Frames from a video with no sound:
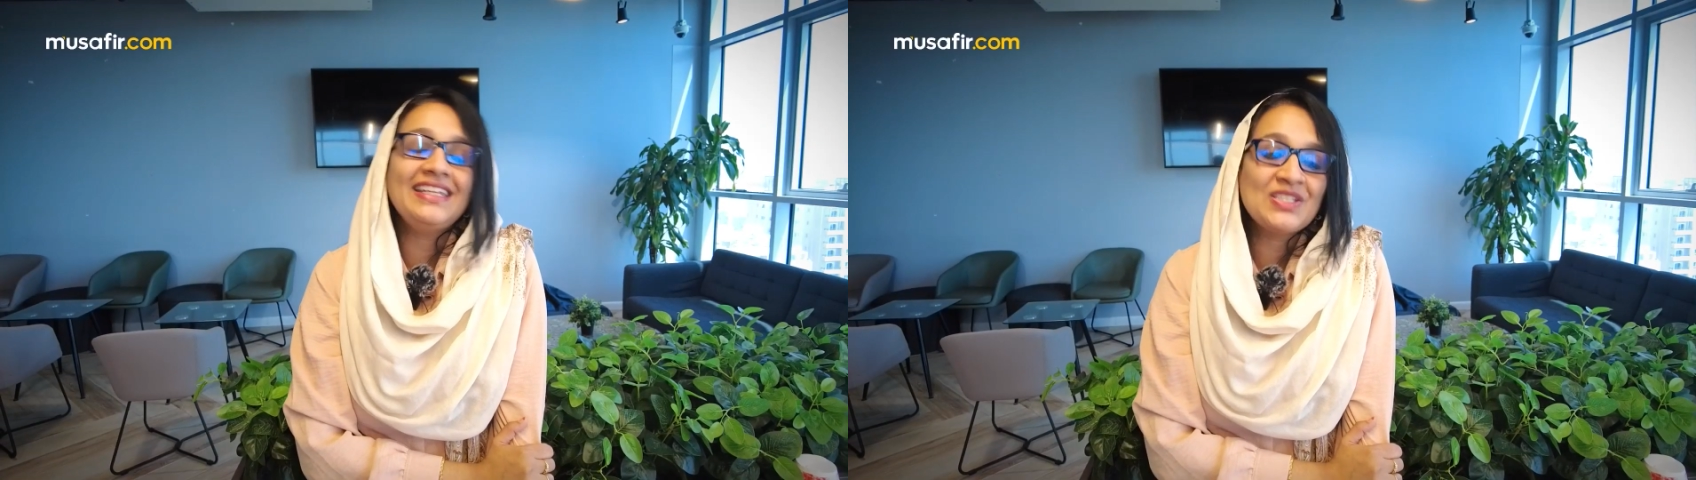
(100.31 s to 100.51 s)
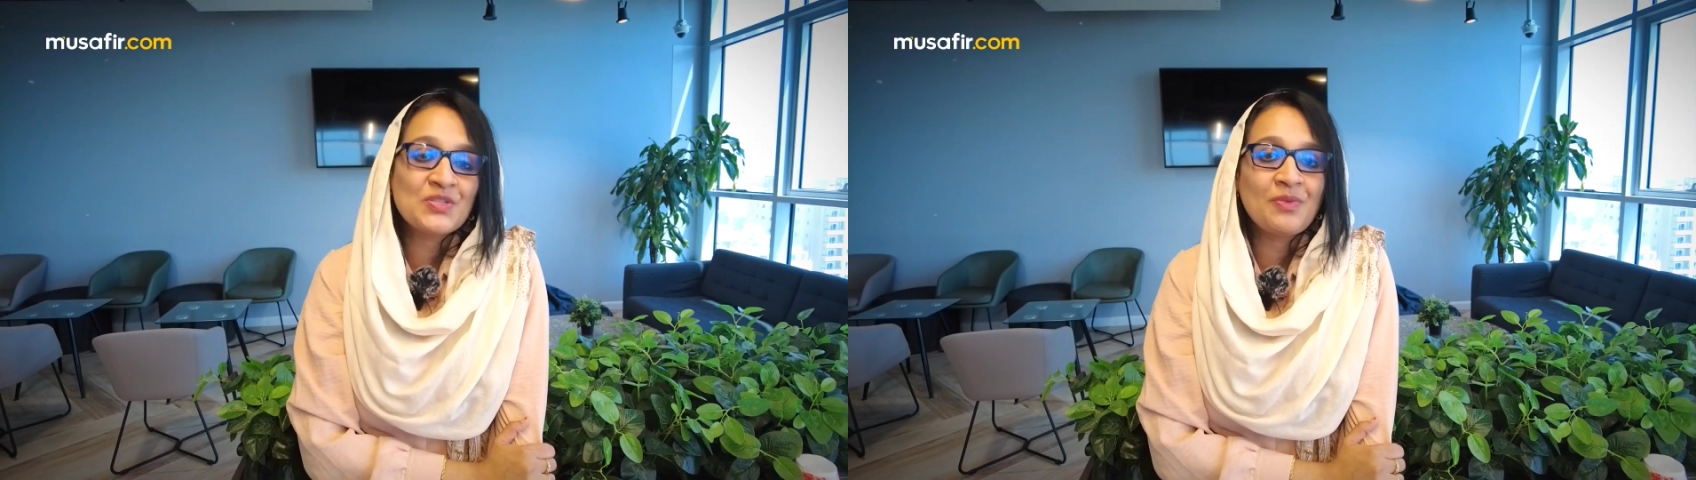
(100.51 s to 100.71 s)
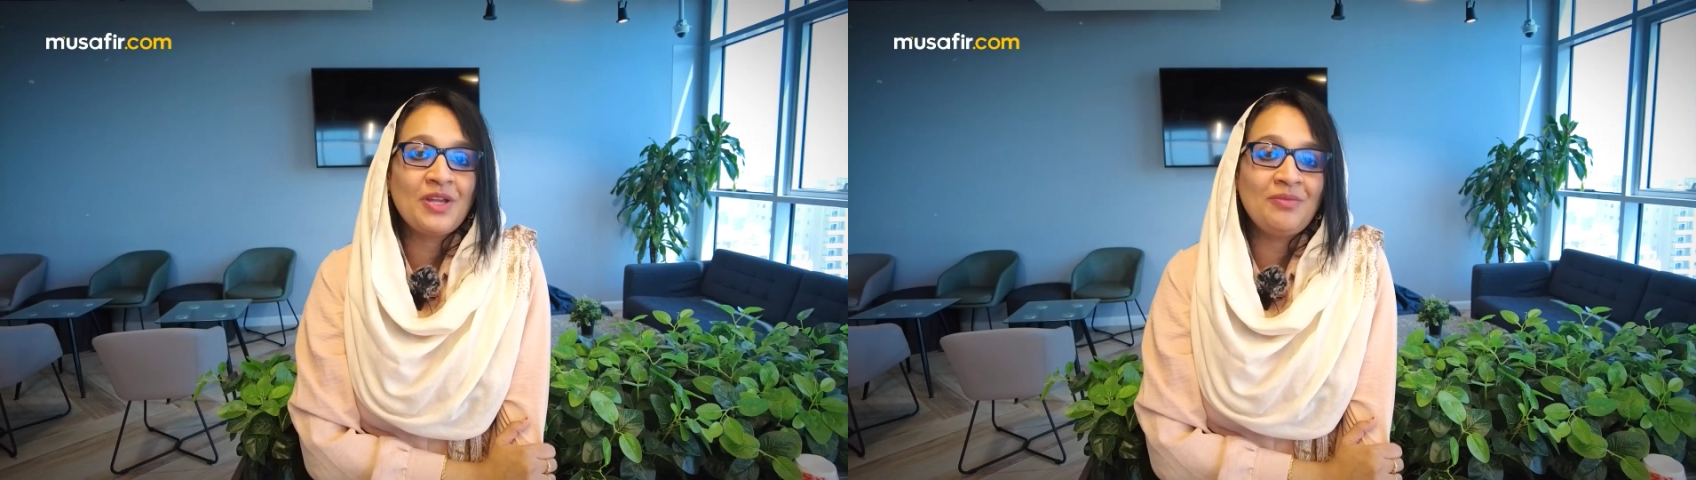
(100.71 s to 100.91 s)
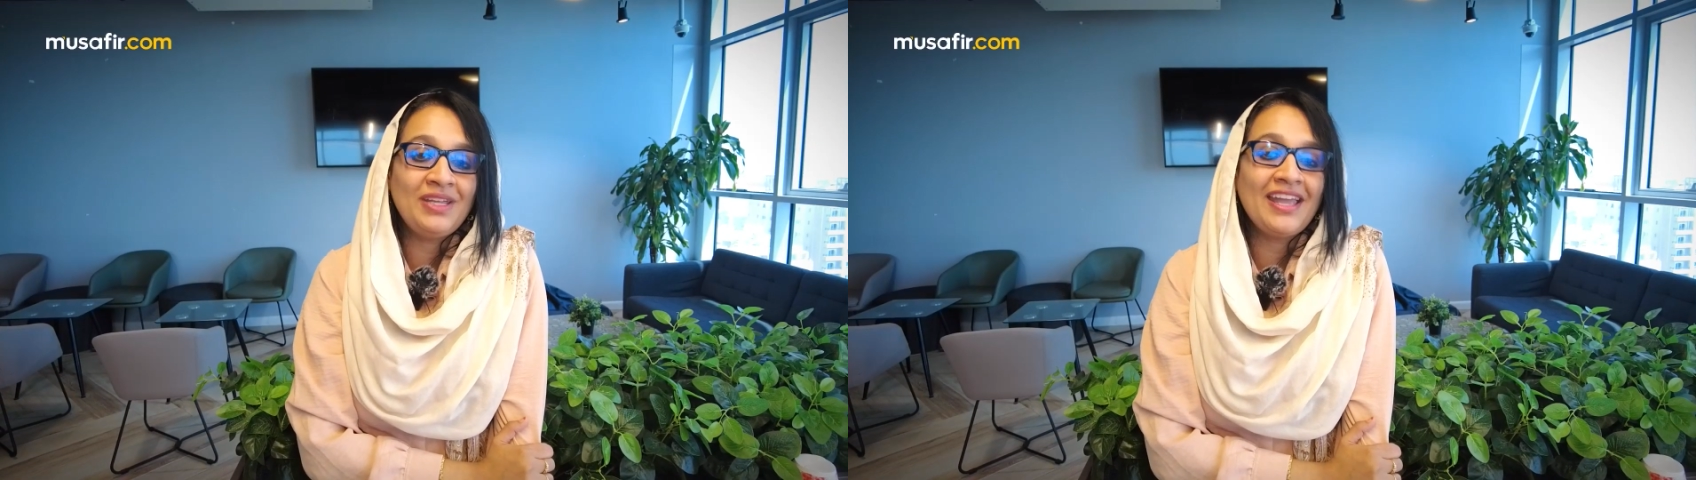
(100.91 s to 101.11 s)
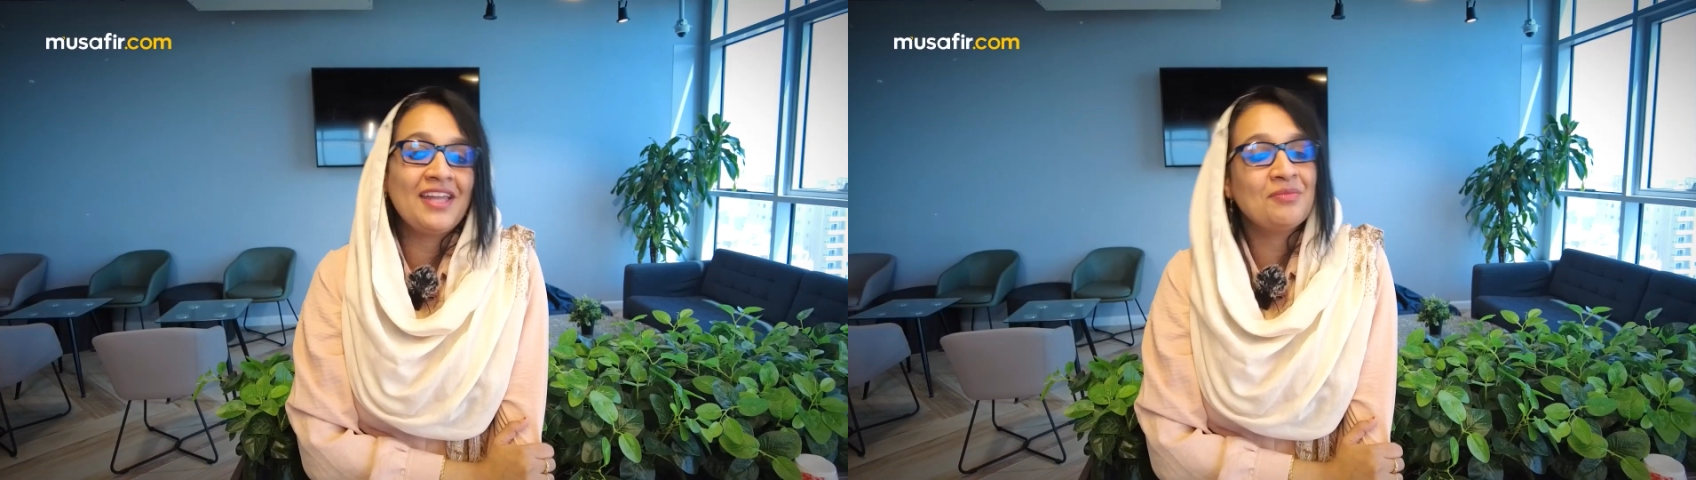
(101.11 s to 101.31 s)
inspires
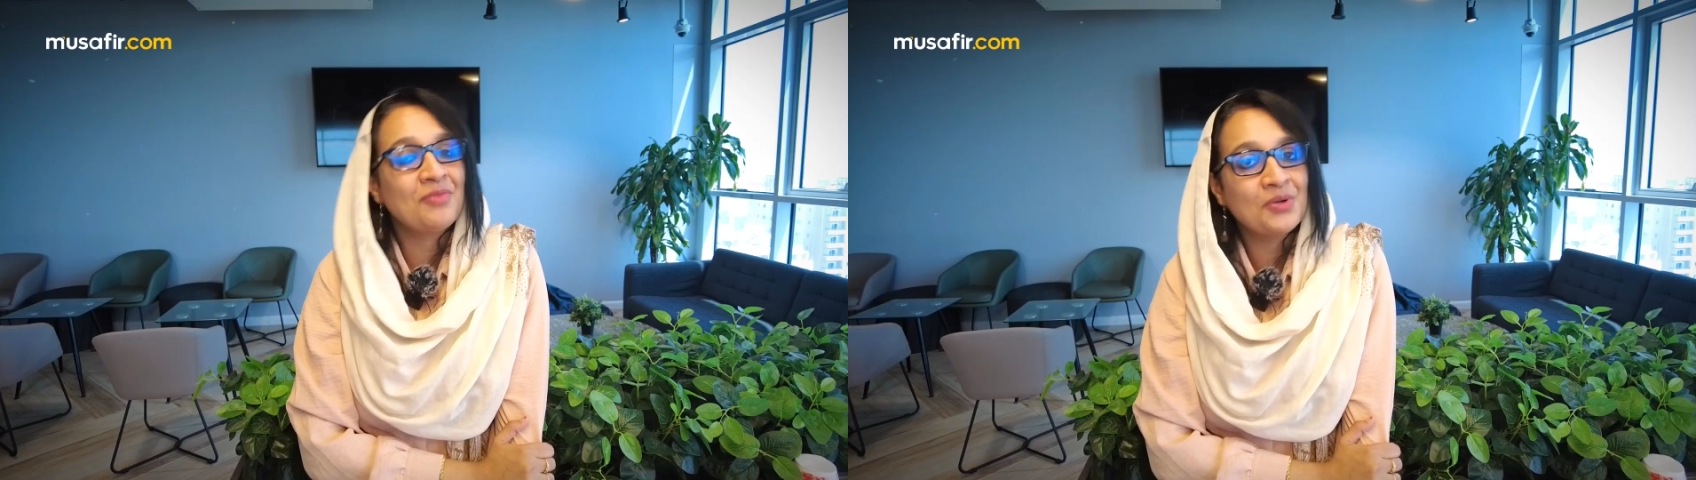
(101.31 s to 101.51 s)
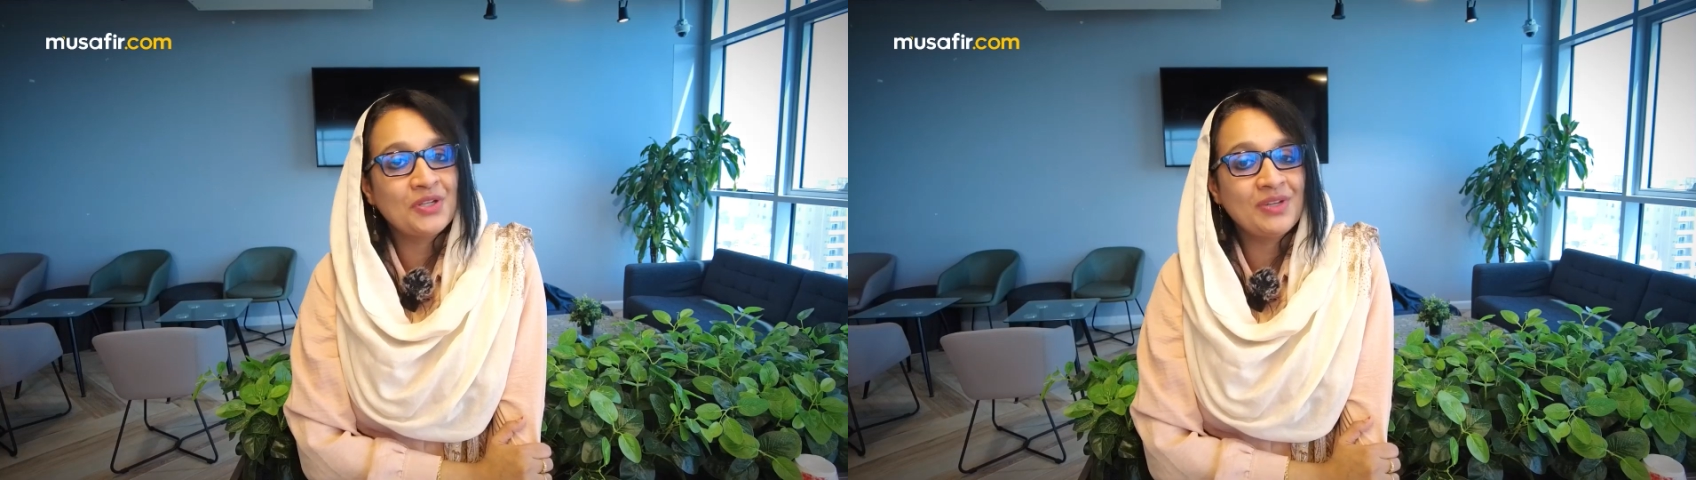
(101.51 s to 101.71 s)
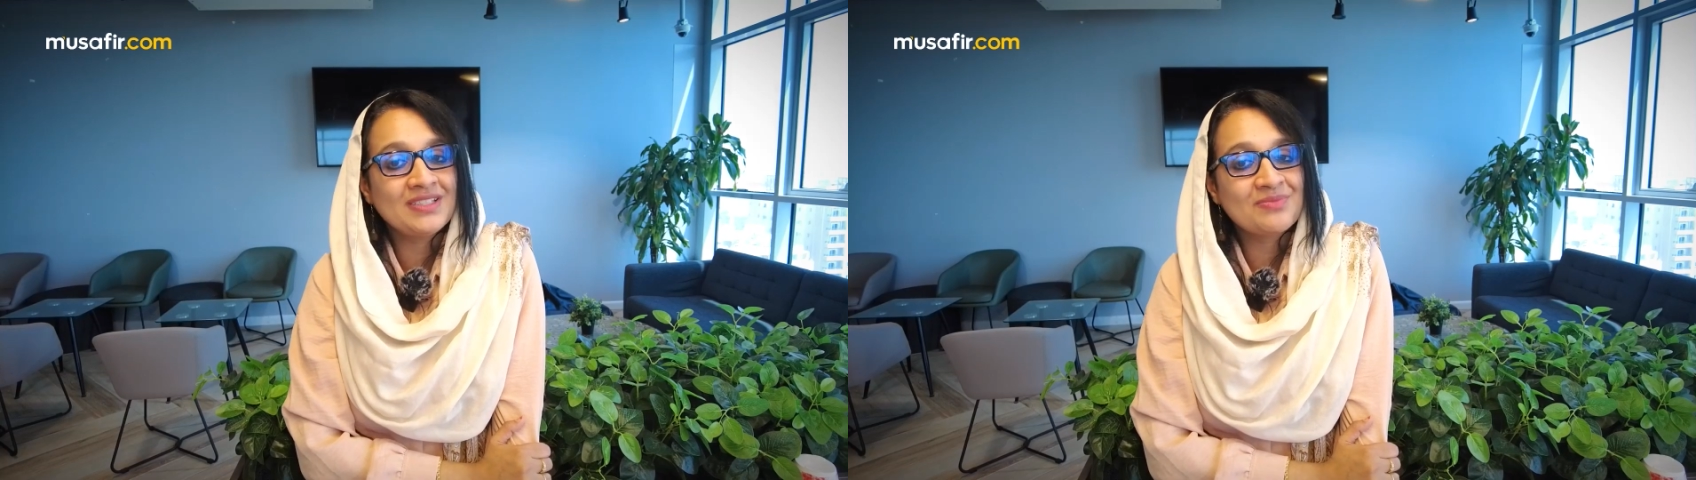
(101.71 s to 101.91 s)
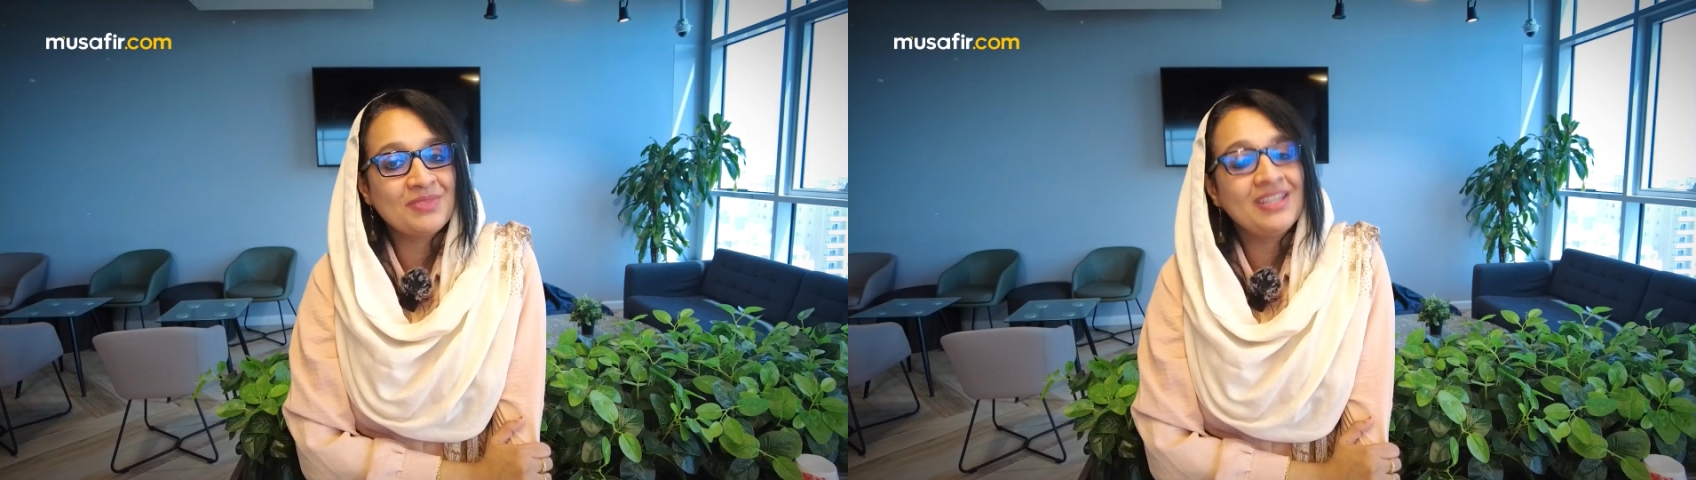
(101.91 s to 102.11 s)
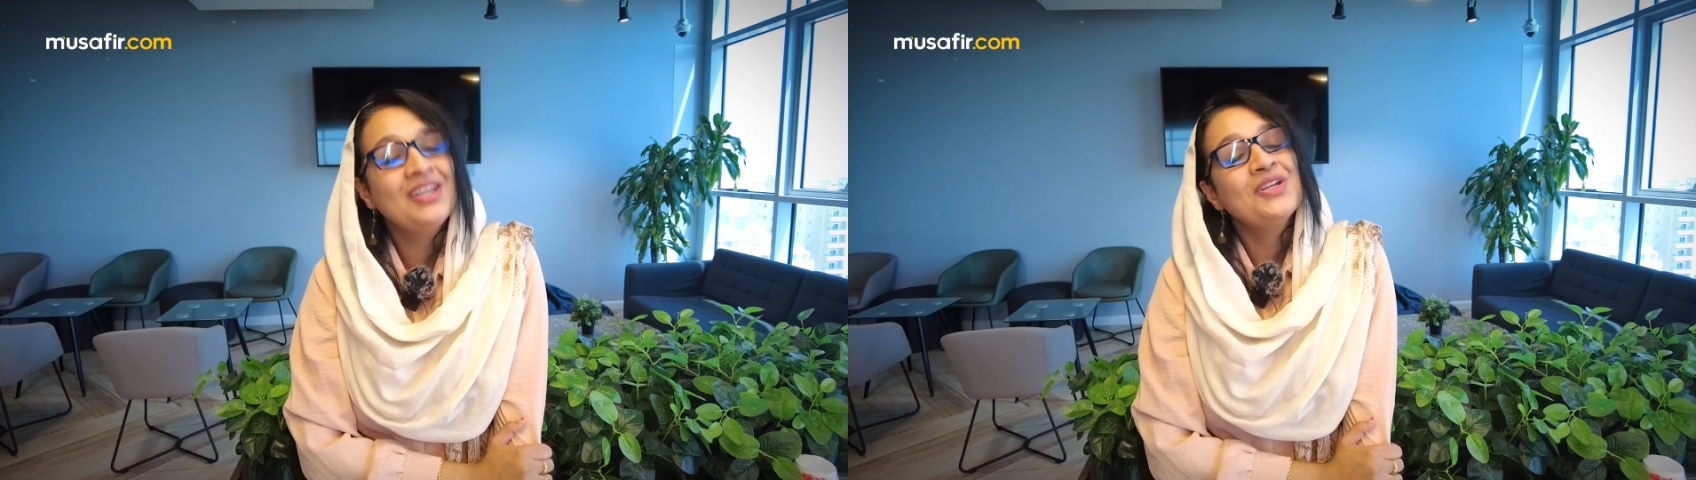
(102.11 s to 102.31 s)
me and motivates
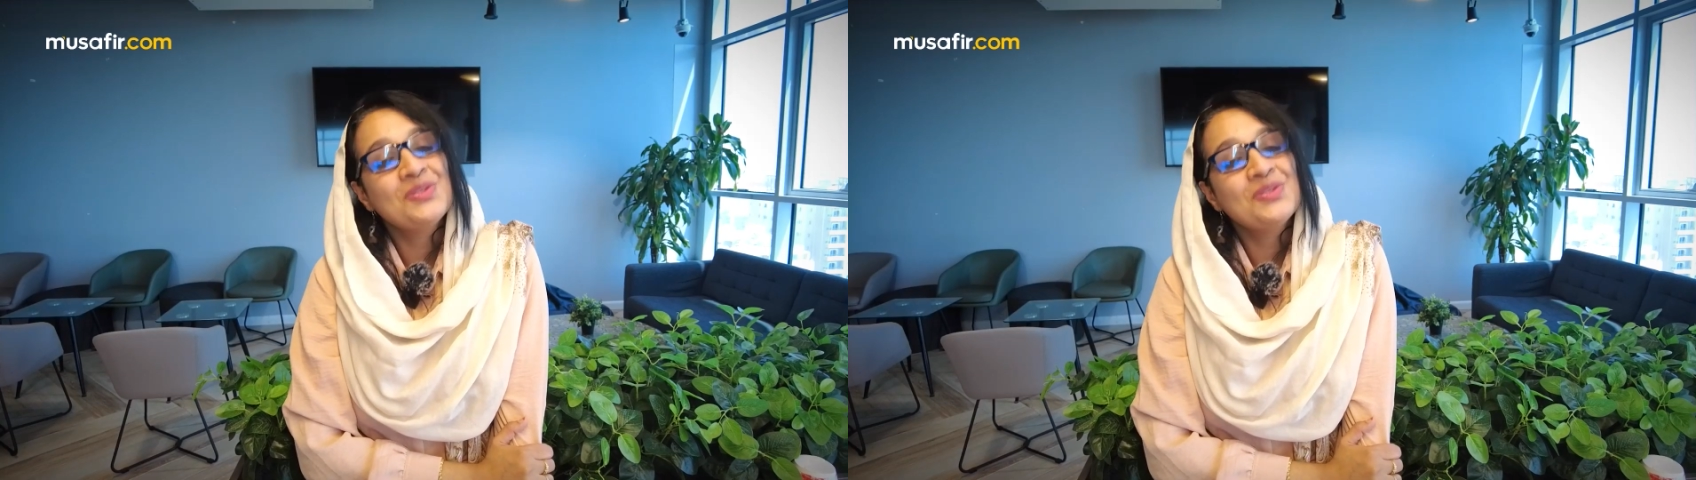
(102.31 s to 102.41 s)
me